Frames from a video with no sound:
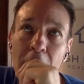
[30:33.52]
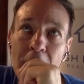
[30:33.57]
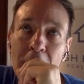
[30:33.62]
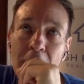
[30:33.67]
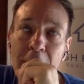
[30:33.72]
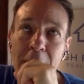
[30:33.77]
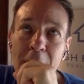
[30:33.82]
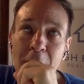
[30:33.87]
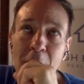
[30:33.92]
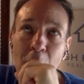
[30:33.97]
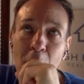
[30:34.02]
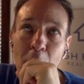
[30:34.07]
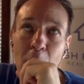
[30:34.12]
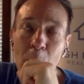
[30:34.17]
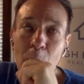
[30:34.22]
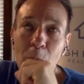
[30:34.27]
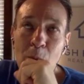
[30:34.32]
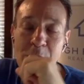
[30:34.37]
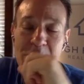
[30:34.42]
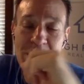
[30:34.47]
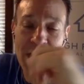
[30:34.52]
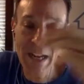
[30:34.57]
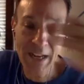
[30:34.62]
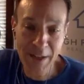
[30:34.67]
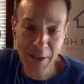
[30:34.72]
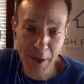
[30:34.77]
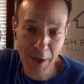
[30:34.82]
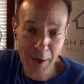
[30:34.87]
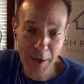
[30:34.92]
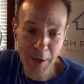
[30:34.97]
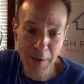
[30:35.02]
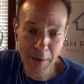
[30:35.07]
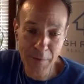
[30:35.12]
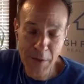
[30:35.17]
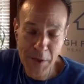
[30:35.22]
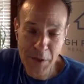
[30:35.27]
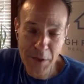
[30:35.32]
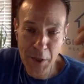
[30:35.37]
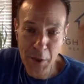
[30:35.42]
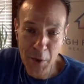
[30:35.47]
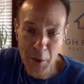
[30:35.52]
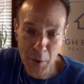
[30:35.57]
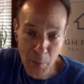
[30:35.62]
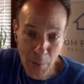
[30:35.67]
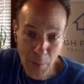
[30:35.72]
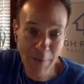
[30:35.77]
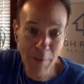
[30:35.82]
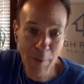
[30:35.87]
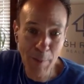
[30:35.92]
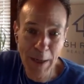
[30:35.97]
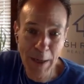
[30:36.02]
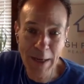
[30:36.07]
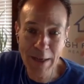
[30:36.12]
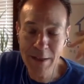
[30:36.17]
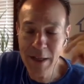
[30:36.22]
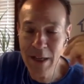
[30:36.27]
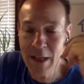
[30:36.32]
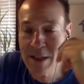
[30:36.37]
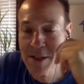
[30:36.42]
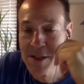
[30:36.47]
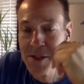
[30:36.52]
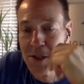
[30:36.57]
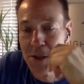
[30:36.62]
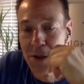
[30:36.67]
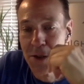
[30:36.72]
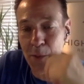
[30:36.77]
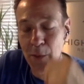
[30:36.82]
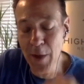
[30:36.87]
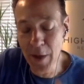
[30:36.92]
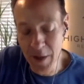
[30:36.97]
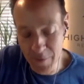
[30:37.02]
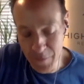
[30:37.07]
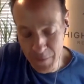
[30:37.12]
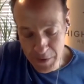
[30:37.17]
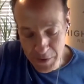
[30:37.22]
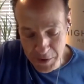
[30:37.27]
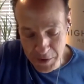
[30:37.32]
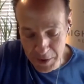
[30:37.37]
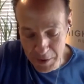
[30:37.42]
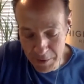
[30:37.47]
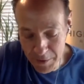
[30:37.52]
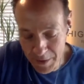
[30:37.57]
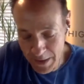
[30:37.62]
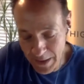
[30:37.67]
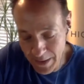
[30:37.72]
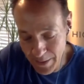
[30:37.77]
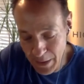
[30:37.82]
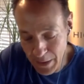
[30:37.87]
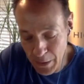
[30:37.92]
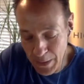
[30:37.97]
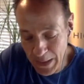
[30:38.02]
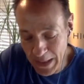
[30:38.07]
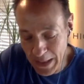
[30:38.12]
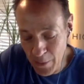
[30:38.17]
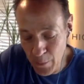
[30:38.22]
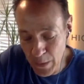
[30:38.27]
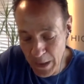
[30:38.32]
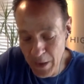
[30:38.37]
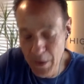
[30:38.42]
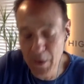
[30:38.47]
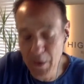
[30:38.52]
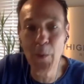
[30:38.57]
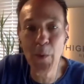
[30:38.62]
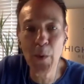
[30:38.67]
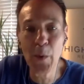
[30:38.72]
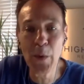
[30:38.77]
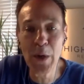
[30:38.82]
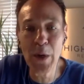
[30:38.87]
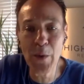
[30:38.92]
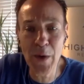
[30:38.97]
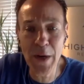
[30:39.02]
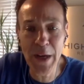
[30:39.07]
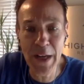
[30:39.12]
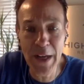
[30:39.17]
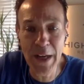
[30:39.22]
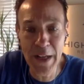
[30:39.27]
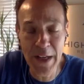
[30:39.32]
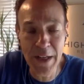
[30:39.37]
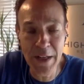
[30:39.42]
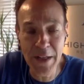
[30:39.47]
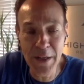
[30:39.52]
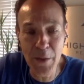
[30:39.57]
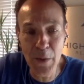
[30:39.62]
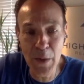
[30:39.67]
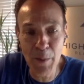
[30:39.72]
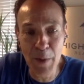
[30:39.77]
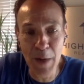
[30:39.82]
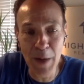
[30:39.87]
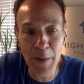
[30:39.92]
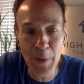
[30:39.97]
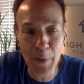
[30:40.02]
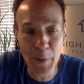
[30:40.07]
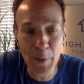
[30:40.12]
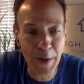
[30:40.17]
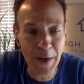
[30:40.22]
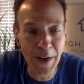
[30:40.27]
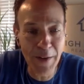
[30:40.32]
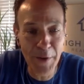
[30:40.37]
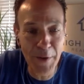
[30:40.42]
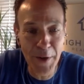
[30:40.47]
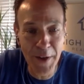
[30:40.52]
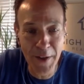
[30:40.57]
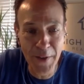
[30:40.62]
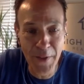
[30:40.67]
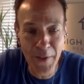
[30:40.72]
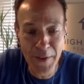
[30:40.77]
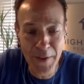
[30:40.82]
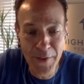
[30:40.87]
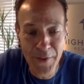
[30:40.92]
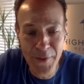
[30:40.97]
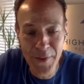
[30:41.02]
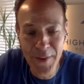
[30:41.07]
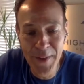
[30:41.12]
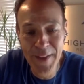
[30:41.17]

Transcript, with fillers: you know, Jack and I often joke, we have a podcast too, and we often joke that, you know, had we known what we were getting into, we probably would have never done this.